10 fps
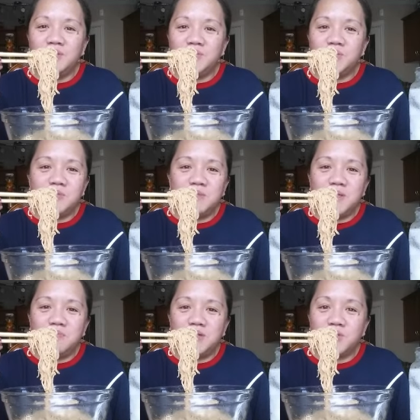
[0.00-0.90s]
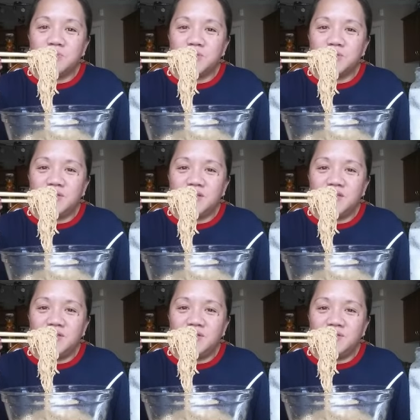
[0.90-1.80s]
with too many mushrooms,
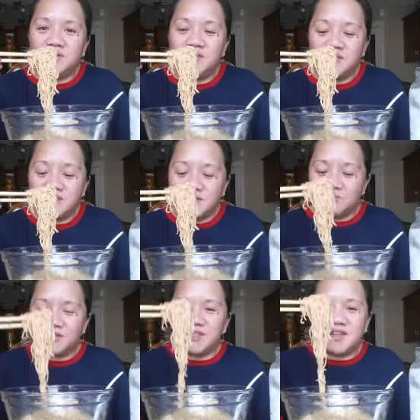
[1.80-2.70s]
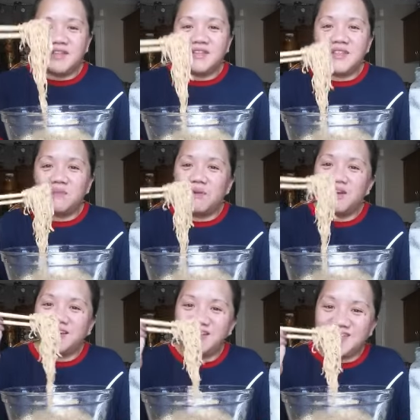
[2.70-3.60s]
uh, you know, it's time to sell it in the
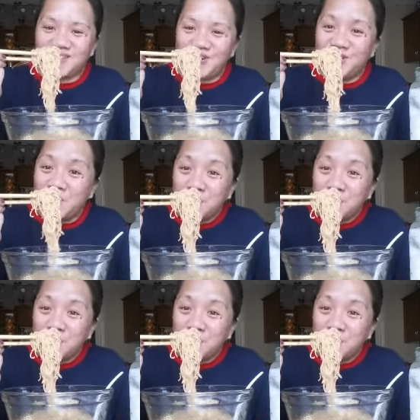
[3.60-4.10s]
market. So